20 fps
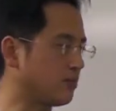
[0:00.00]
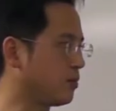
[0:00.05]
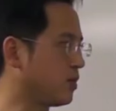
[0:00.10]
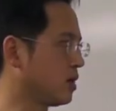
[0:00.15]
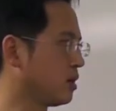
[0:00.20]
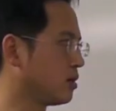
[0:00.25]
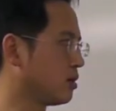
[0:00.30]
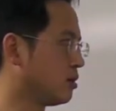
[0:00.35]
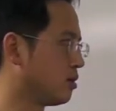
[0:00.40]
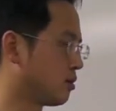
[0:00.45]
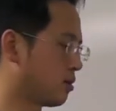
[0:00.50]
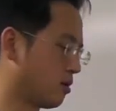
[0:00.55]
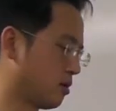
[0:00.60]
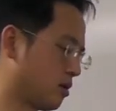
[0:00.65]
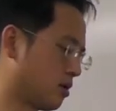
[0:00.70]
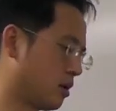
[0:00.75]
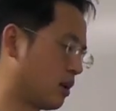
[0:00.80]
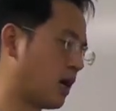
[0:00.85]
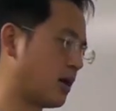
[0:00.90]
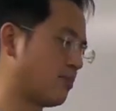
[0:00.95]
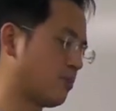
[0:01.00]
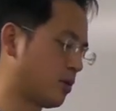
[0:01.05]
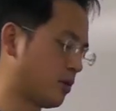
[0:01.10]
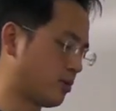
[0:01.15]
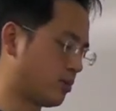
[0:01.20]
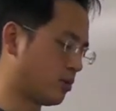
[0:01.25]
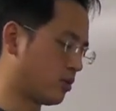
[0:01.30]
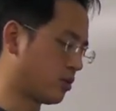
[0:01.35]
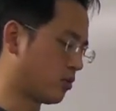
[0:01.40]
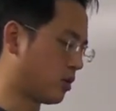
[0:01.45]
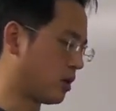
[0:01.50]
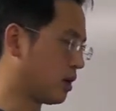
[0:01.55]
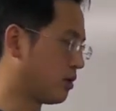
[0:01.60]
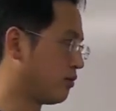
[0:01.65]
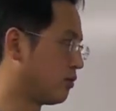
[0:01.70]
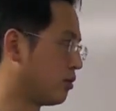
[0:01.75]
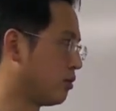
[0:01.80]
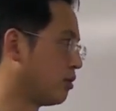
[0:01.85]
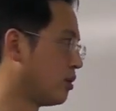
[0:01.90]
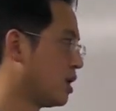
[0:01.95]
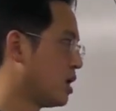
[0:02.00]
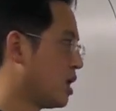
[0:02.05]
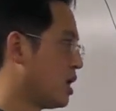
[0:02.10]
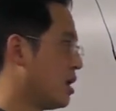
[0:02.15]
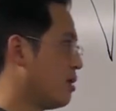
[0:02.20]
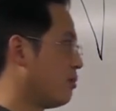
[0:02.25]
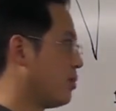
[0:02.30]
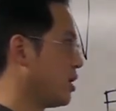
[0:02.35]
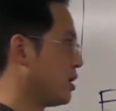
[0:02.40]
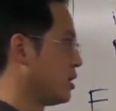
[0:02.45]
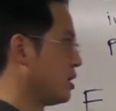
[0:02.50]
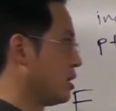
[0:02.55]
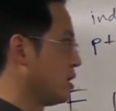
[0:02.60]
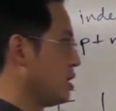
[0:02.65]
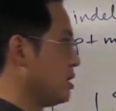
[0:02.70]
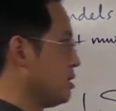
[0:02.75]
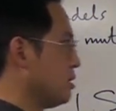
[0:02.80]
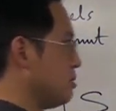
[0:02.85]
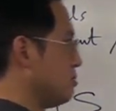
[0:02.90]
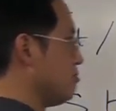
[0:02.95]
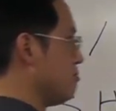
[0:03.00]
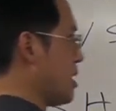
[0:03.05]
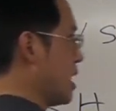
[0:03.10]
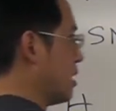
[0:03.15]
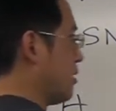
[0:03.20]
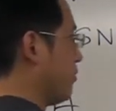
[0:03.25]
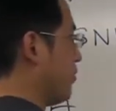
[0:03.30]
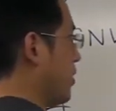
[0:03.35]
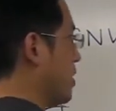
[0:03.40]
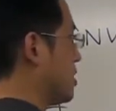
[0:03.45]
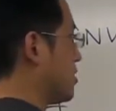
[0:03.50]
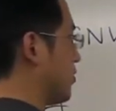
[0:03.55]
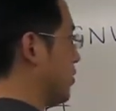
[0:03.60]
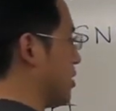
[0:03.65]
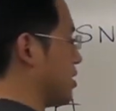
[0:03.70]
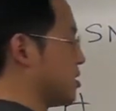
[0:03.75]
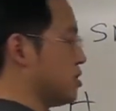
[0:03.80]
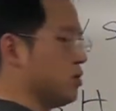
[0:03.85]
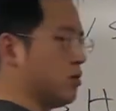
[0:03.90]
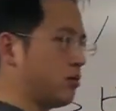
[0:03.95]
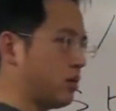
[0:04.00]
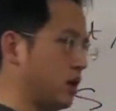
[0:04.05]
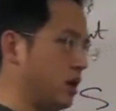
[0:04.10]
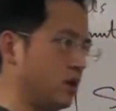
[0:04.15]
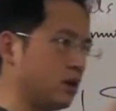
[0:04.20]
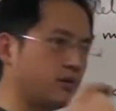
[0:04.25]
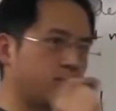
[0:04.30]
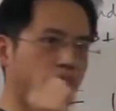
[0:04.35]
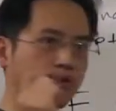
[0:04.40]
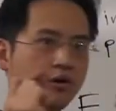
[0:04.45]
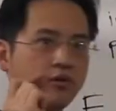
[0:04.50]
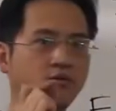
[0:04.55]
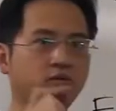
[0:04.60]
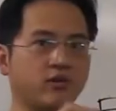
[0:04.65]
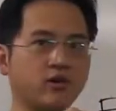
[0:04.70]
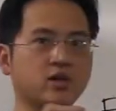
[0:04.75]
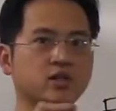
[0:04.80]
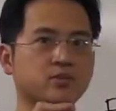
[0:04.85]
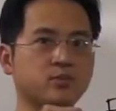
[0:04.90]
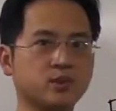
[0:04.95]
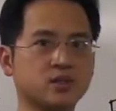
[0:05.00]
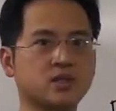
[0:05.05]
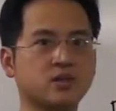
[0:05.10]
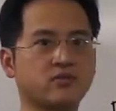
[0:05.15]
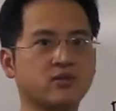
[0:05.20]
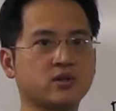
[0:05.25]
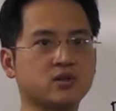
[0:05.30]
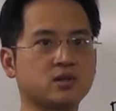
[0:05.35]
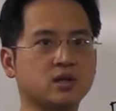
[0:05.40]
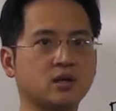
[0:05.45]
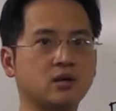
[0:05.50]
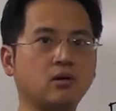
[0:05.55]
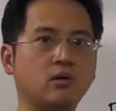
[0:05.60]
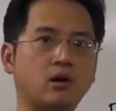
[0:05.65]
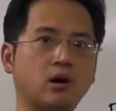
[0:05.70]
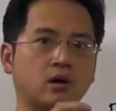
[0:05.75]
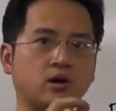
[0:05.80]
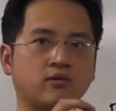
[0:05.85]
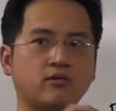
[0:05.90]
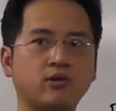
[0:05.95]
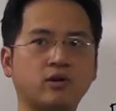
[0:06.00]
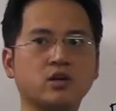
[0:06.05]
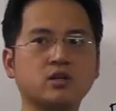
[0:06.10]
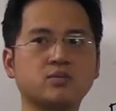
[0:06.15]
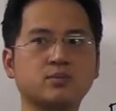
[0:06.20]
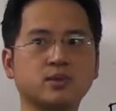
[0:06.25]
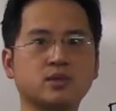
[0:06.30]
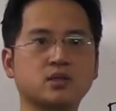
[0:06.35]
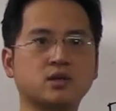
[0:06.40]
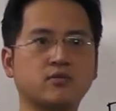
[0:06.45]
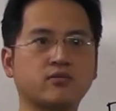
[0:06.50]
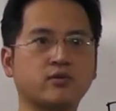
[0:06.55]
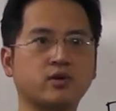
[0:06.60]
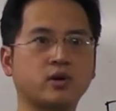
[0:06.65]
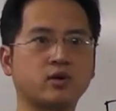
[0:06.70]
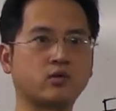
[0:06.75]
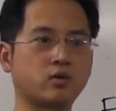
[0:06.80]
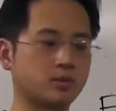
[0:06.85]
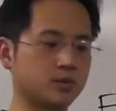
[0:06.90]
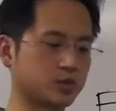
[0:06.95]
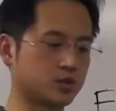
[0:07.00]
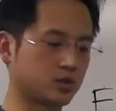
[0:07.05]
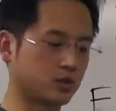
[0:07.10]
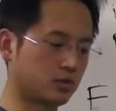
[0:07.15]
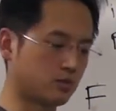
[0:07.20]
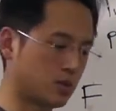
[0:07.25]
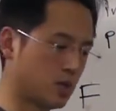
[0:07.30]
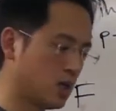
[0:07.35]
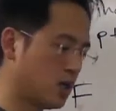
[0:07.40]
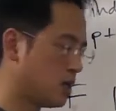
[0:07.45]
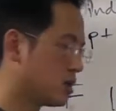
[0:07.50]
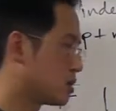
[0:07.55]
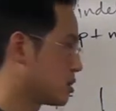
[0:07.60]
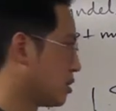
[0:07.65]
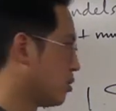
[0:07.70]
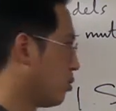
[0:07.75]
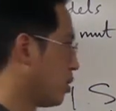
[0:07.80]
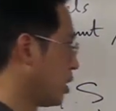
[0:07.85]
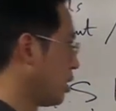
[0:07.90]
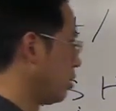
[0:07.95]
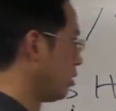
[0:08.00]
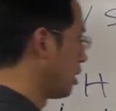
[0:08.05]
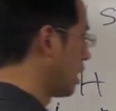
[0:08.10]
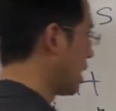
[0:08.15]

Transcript: pink or light purple or whatever. But in Metaphase FISH, you're only looking for a very specific signal on a very specific chromosome. So what it'll